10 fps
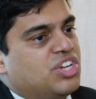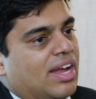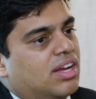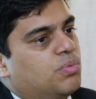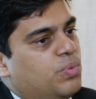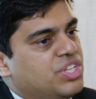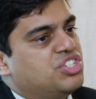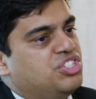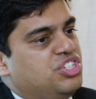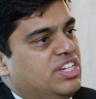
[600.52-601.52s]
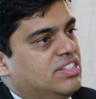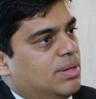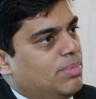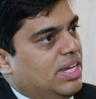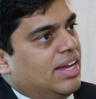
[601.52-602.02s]
check which genes are
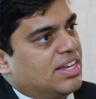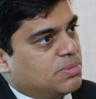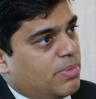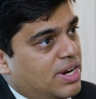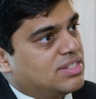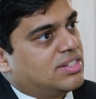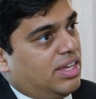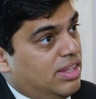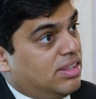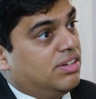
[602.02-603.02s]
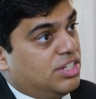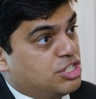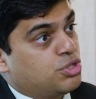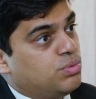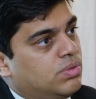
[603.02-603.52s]
being expressed in the
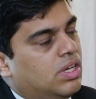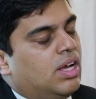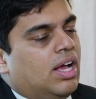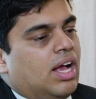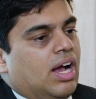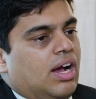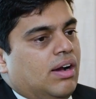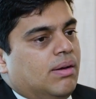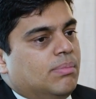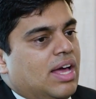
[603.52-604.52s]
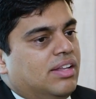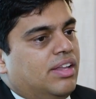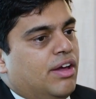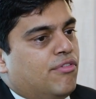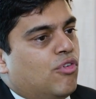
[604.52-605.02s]
tissue. and
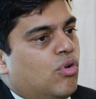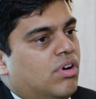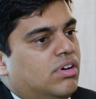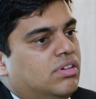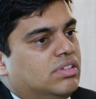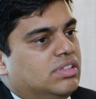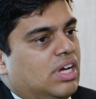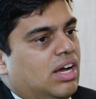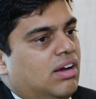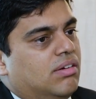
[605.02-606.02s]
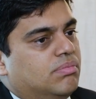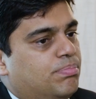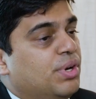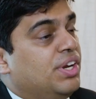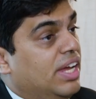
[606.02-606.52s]
therefore
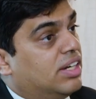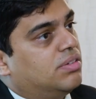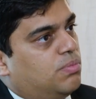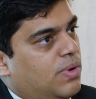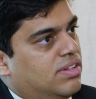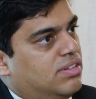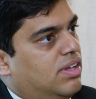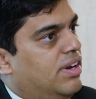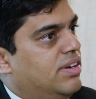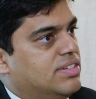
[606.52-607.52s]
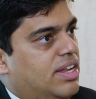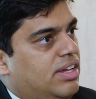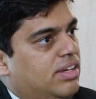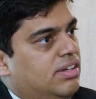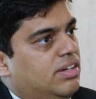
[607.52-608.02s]
predict whether there is
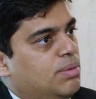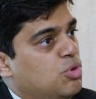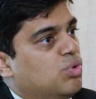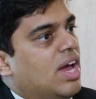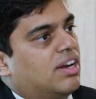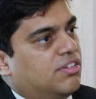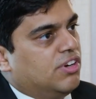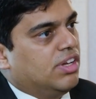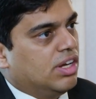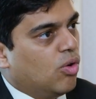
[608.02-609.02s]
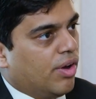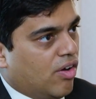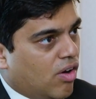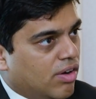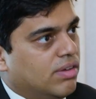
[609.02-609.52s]
any immune activity going
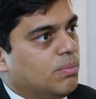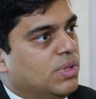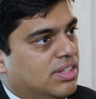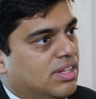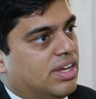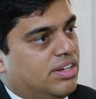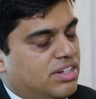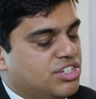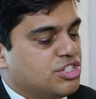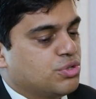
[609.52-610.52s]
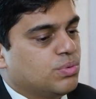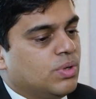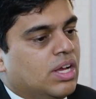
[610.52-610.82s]
on within the kidney tissue.